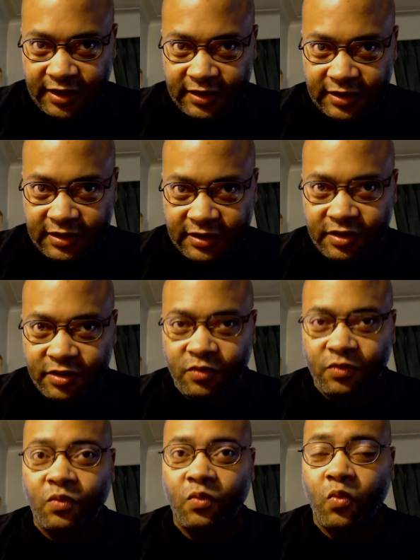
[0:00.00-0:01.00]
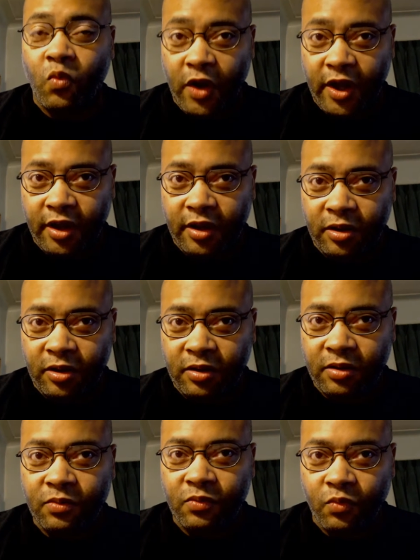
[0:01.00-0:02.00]
And you
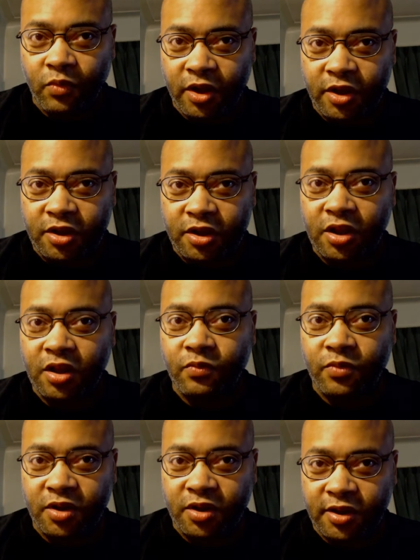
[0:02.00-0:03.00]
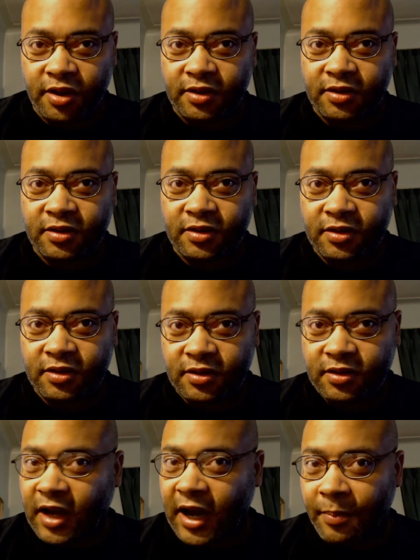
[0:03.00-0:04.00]
will wish he would just
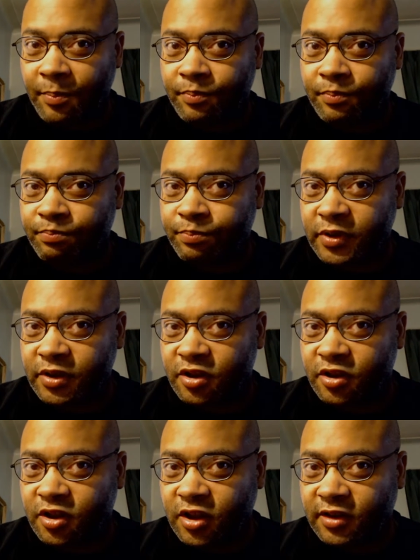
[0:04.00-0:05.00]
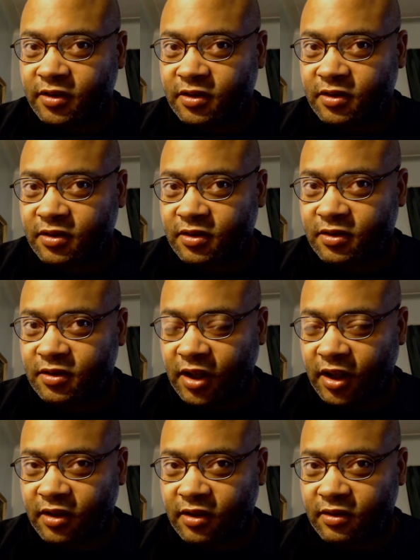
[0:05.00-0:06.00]
stop and just
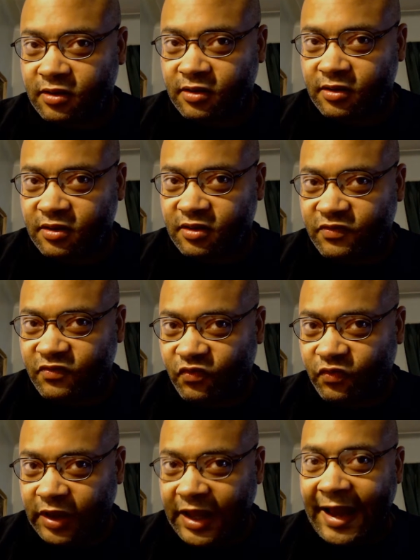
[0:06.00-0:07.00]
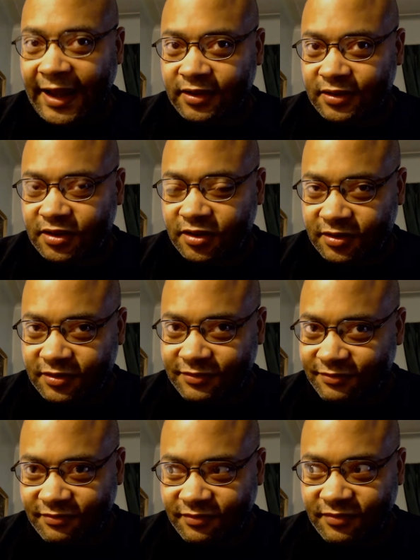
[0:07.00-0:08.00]
sing flat,
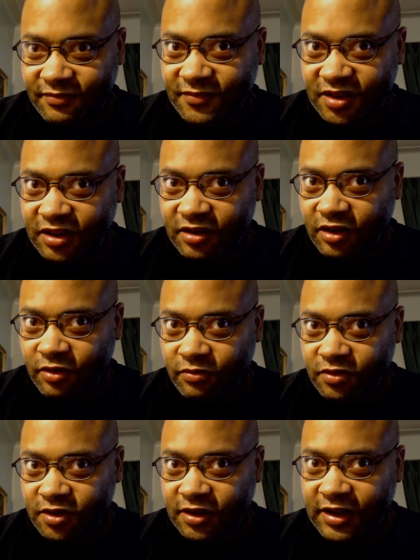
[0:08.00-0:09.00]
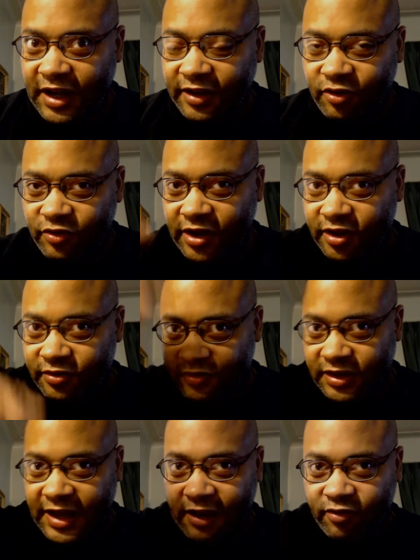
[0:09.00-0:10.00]
just sing the notes and not try
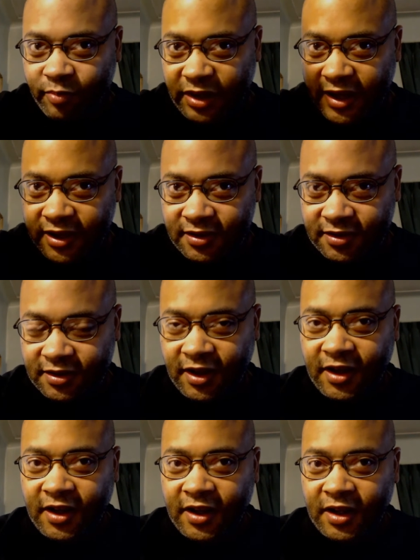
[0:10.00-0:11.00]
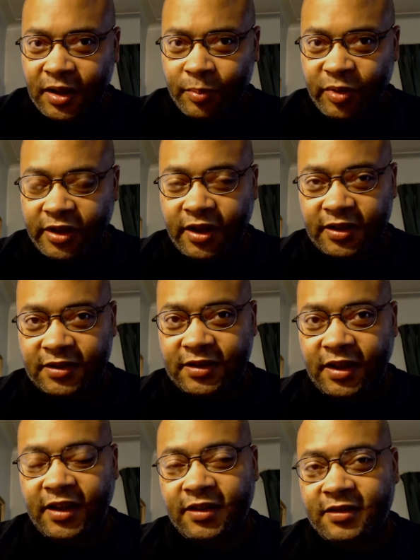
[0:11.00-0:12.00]
to do the acrobatics
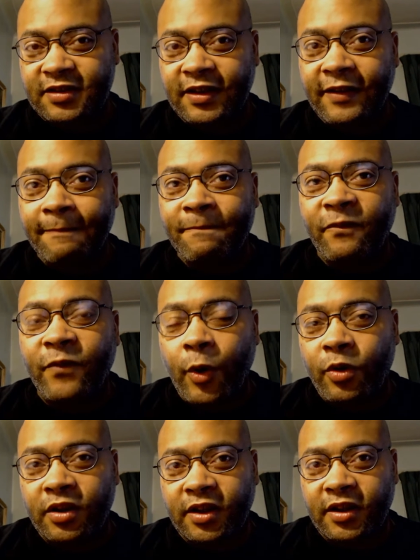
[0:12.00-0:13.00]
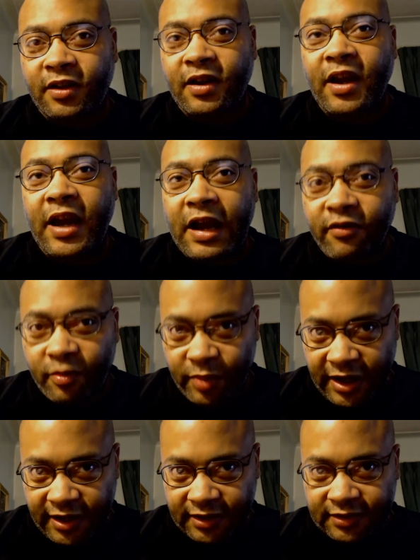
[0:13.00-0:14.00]
because he's vocally
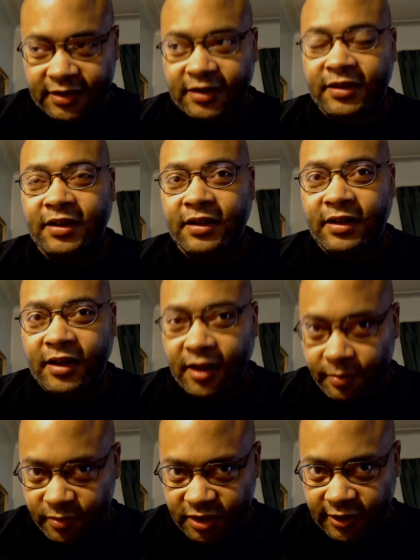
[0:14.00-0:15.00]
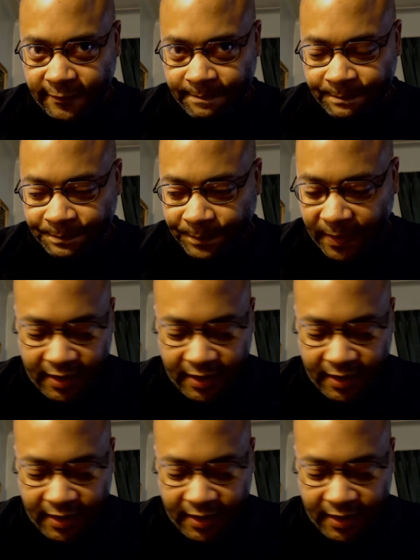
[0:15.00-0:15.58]
acrobatically clumsy.